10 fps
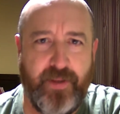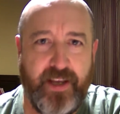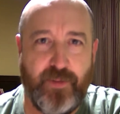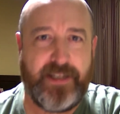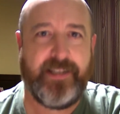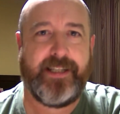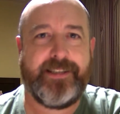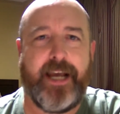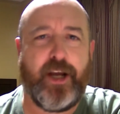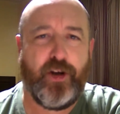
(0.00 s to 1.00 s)
Especially that
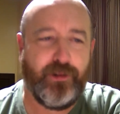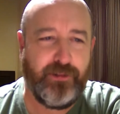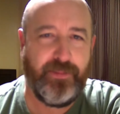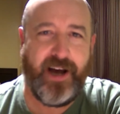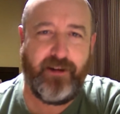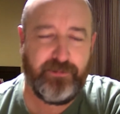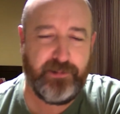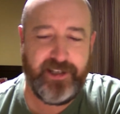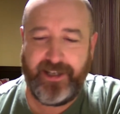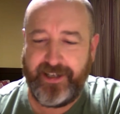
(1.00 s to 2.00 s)
second goal from the
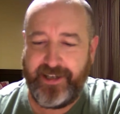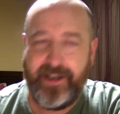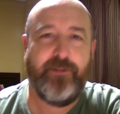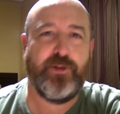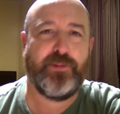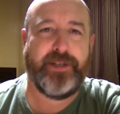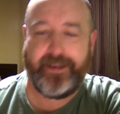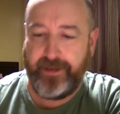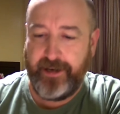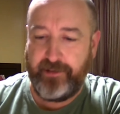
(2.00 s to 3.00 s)
halfway line was pretty
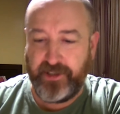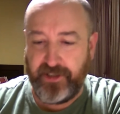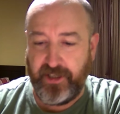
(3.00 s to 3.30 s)
hilarious.